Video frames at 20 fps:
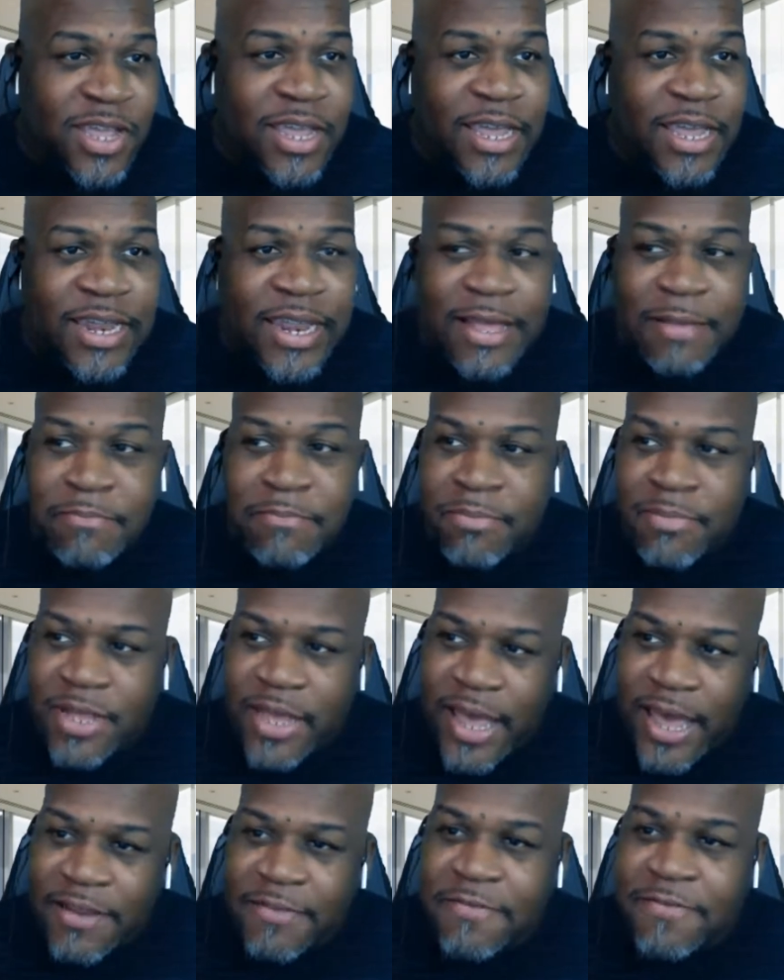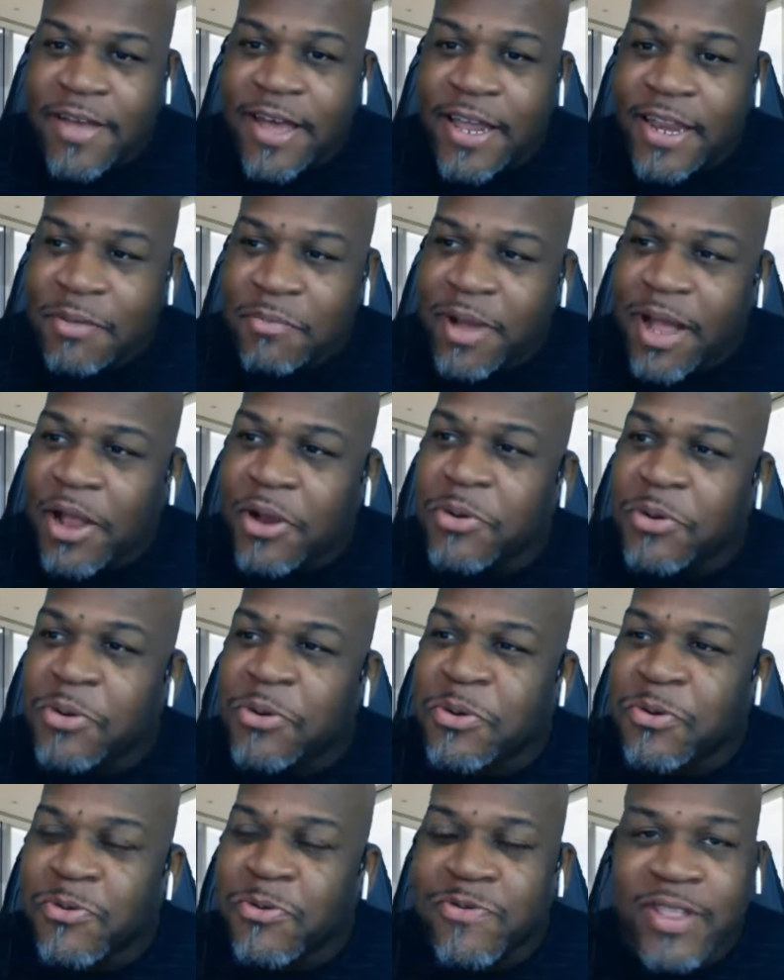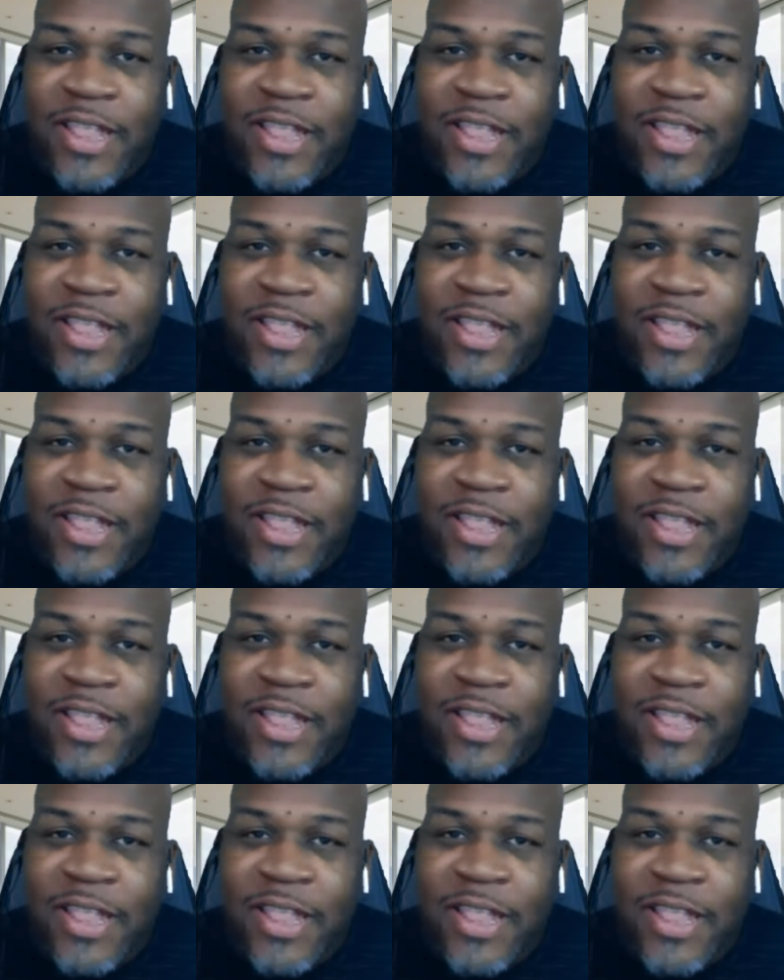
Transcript: and I'm kind of finding my groove.